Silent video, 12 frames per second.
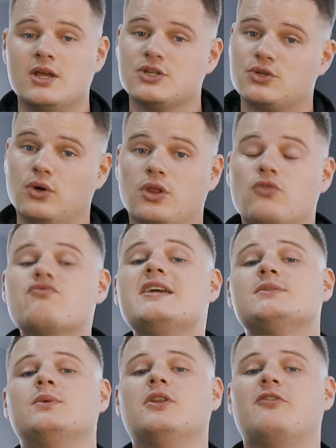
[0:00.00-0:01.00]
So the
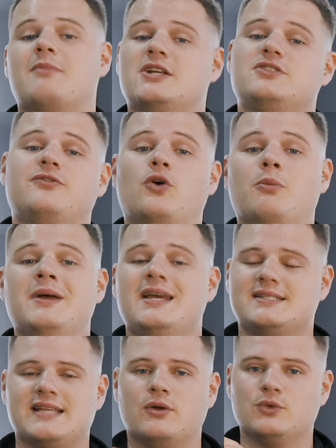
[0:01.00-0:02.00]
reason we love Magifoam
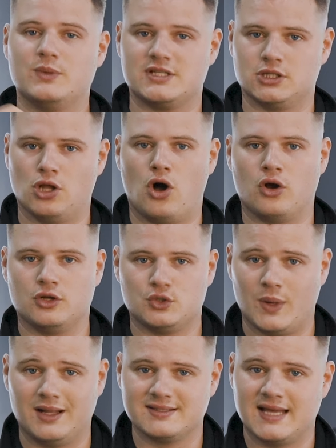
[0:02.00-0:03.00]
is down to its long
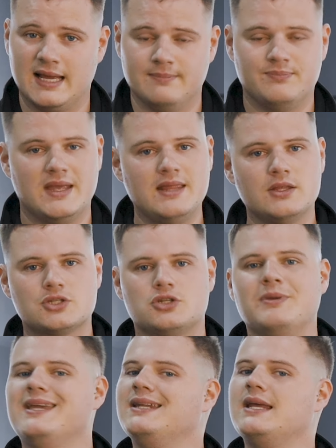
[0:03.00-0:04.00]
dwell time. In the
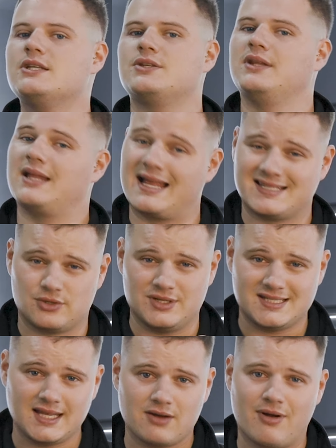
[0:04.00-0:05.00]
summer, you need something that's going to
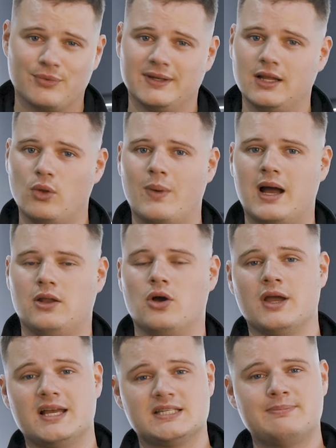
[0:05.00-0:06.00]
stick around a little while
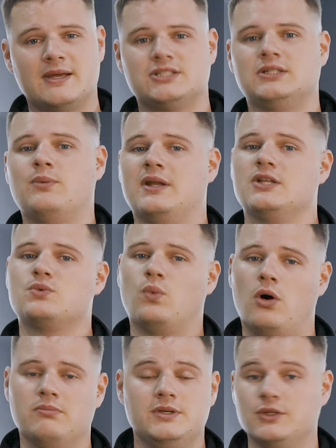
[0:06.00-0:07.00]
longer, especially when it's
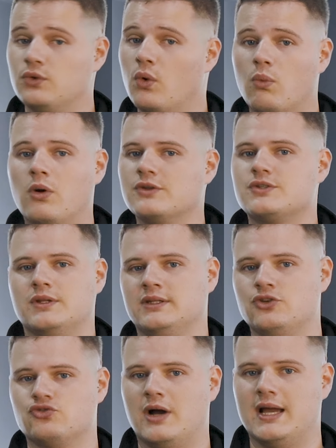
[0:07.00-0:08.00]
warm. You don't want something to
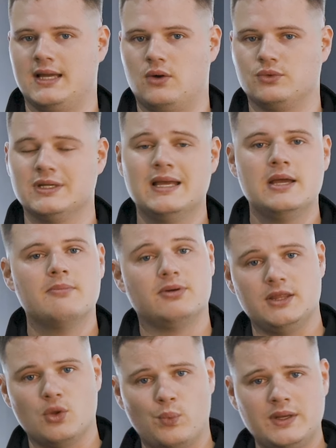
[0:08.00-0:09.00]
dry out. But
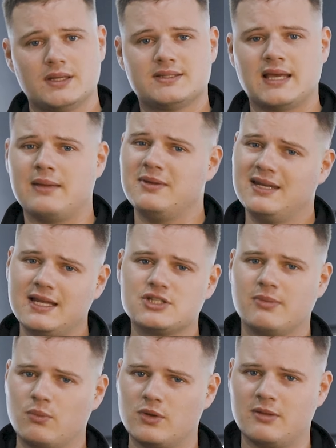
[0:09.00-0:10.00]
in the winter time, you need
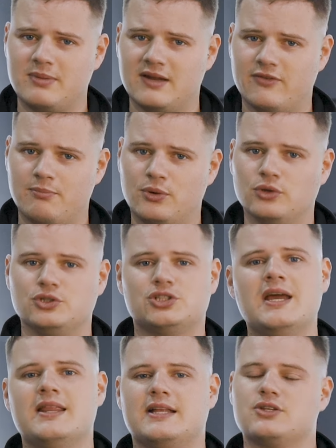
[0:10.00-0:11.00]
something with a bit of a punch
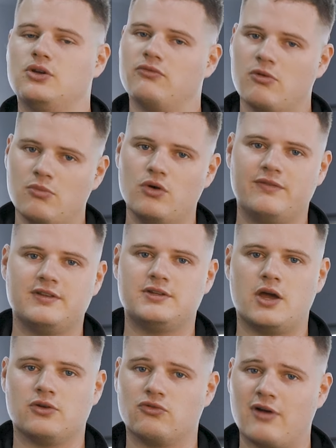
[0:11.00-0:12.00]
that's going to remove the
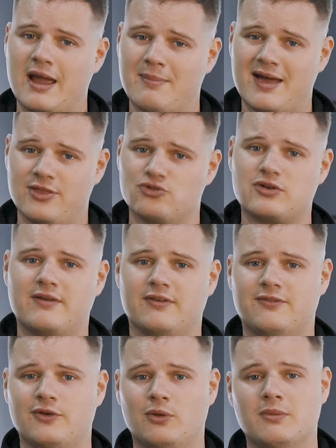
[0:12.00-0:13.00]
dirt and grime and the traffic
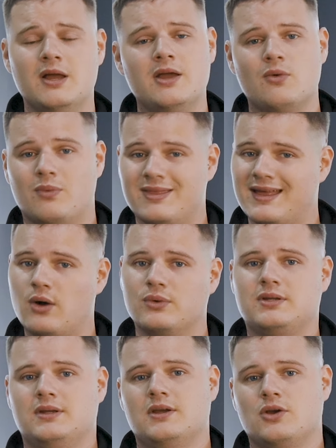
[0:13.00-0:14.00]
film without
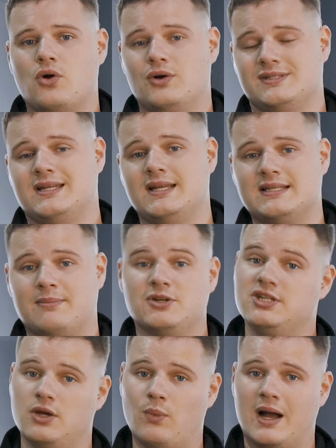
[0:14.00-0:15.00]
causing any damage
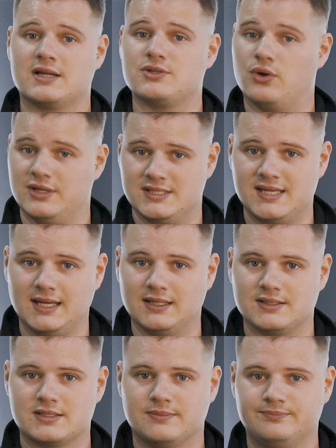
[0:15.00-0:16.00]
to your wax or your
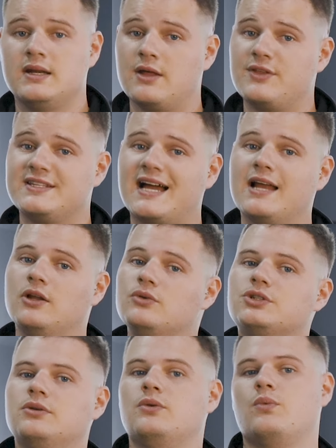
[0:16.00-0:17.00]
sealants. Now the
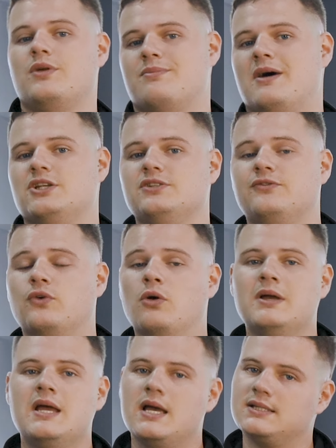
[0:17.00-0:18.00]
dilution with Magifoam
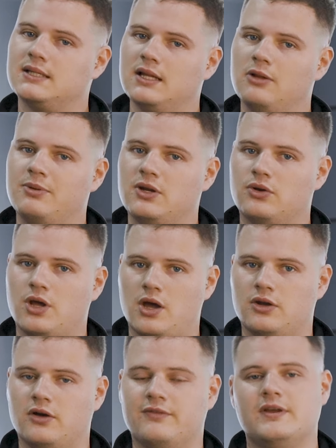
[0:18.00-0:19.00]
is a little bit unheard
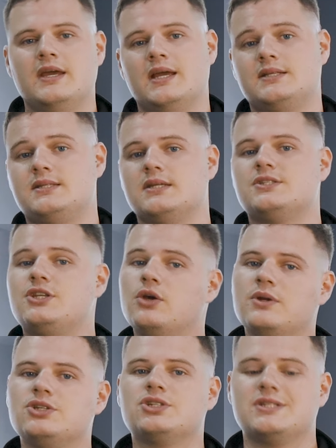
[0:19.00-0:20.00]
of. It says 2
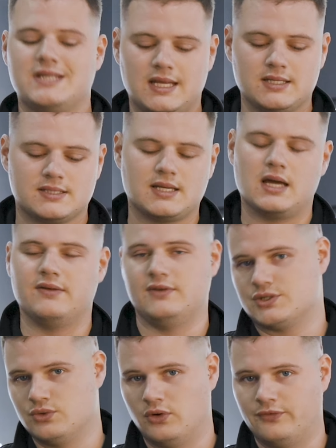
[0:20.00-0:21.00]
inches inside of your
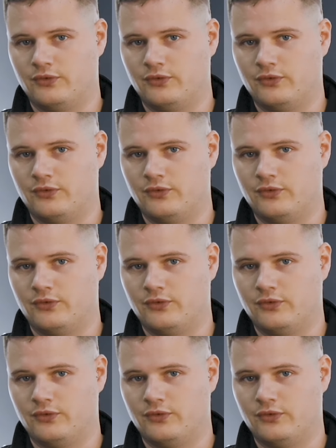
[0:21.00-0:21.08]
snow